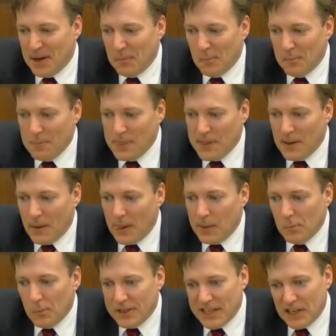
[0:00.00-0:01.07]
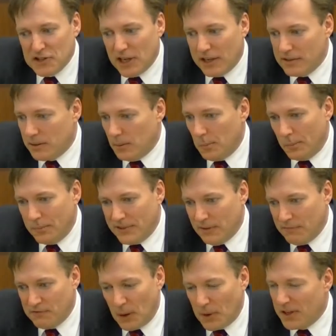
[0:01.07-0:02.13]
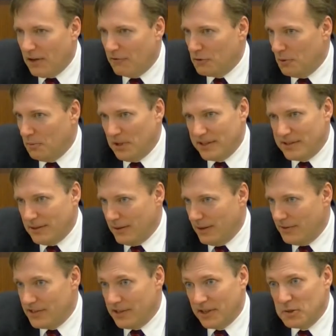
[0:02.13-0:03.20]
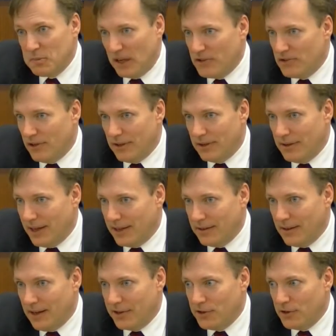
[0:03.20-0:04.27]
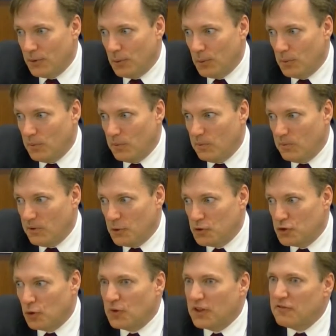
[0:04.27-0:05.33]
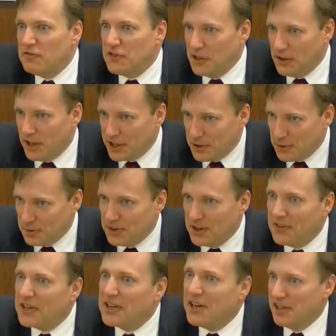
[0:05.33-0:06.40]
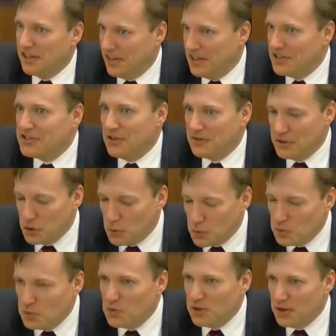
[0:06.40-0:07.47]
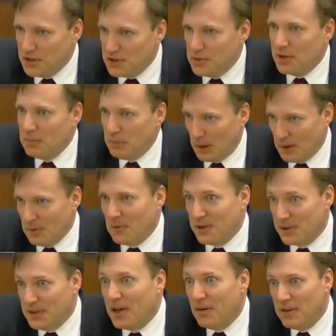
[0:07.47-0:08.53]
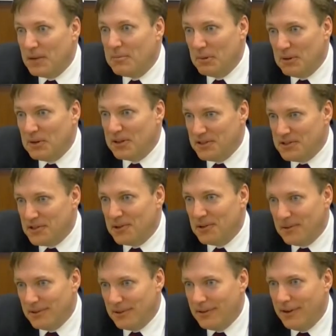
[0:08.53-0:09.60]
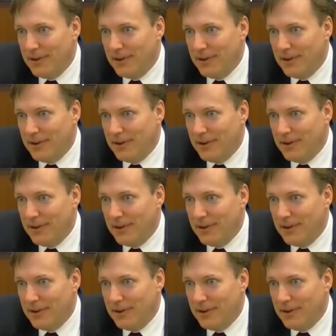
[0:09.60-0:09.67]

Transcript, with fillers: um, Tashkent is a, a, very comfortable place to live as an expatriate, and, and you you certainly feel like you're really on the cutting edge there, that you're really doing important work that not many people can do. And